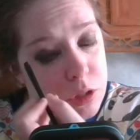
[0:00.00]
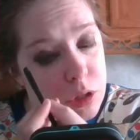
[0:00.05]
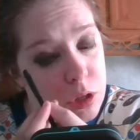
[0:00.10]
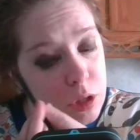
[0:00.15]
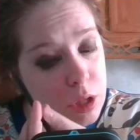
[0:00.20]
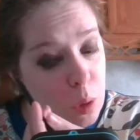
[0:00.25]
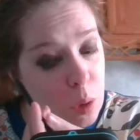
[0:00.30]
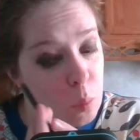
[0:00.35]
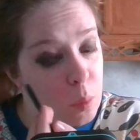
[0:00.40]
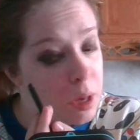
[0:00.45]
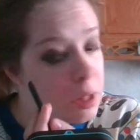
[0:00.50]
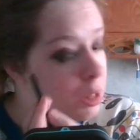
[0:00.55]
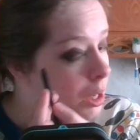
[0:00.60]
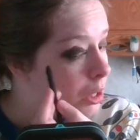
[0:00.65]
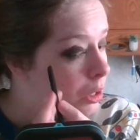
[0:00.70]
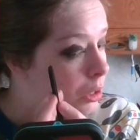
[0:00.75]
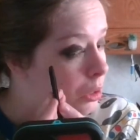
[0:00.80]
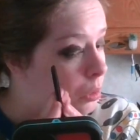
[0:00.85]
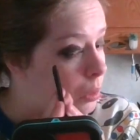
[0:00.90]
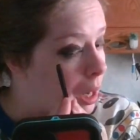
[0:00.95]
so that way
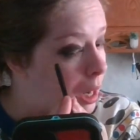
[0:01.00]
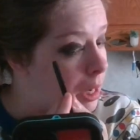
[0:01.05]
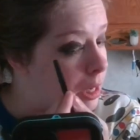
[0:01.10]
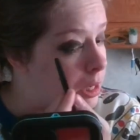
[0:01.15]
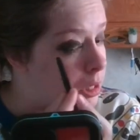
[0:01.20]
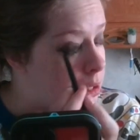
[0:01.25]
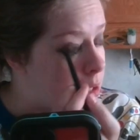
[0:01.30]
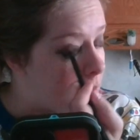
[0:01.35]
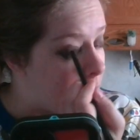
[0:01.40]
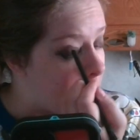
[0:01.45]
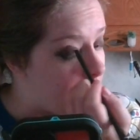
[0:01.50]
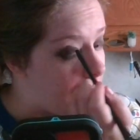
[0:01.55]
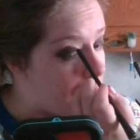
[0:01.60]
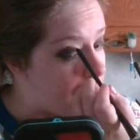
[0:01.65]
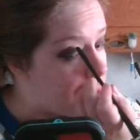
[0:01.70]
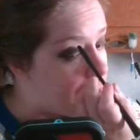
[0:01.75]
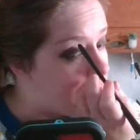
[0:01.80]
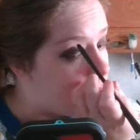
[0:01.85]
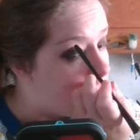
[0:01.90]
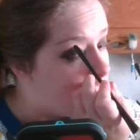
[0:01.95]
then you guys
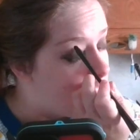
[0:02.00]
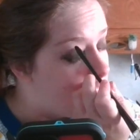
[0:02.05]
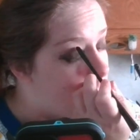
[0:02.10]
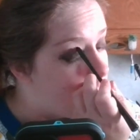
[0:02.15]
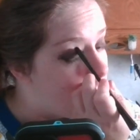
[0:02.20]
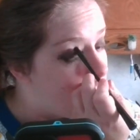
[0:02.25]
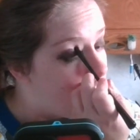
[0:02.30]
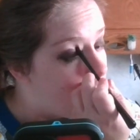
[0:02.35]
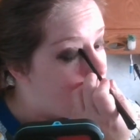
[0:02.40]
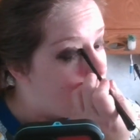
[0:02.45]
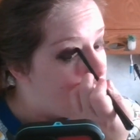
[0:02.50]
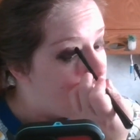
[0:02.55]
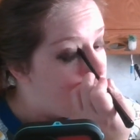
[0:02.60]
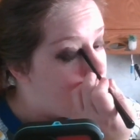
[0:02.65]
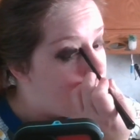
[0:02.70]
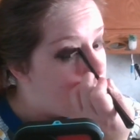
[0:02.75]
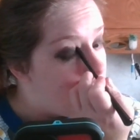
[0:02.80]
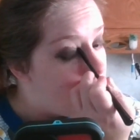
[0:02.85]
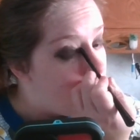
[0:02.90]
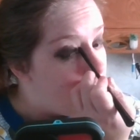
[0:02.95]
can,
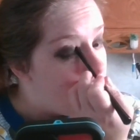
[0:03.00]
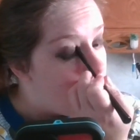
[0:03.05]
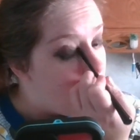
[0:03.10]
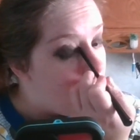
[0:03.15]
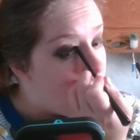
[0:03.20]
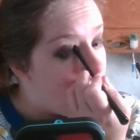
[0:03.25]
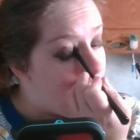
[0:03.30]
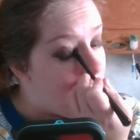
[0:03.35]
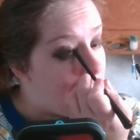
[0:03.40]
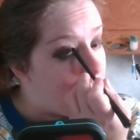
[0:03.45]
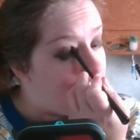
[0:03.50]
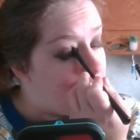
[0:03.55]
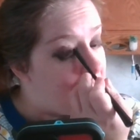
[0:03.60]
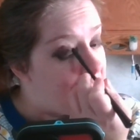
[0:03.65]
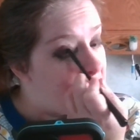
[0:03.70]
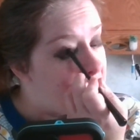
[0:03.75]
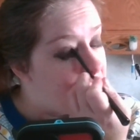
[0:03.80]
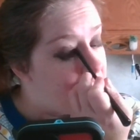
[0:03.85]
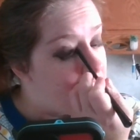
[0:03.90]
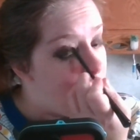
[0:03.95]
like,
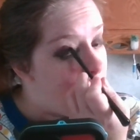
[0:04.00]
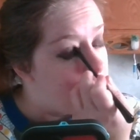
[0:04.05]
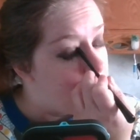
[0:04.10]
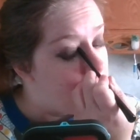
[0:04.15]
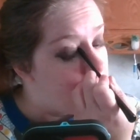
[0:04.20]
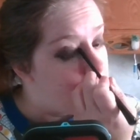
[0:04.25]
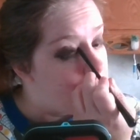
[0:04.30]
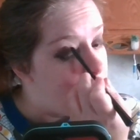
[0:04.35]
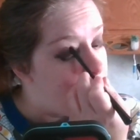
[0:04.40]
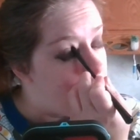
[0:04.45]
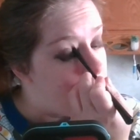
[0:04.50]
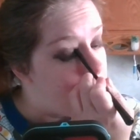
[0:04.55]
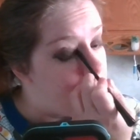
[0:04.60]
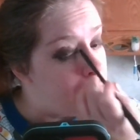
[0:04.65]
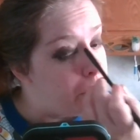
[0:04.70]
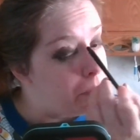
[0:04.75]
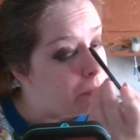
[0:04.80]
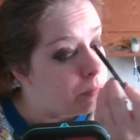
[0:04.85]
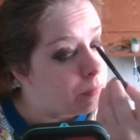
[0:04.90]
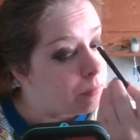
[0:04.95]
follow
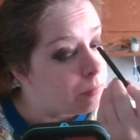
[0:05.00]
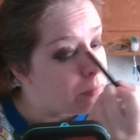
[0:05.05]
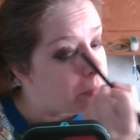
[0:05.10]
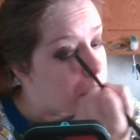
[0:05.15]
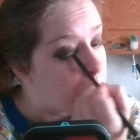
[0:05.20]
them,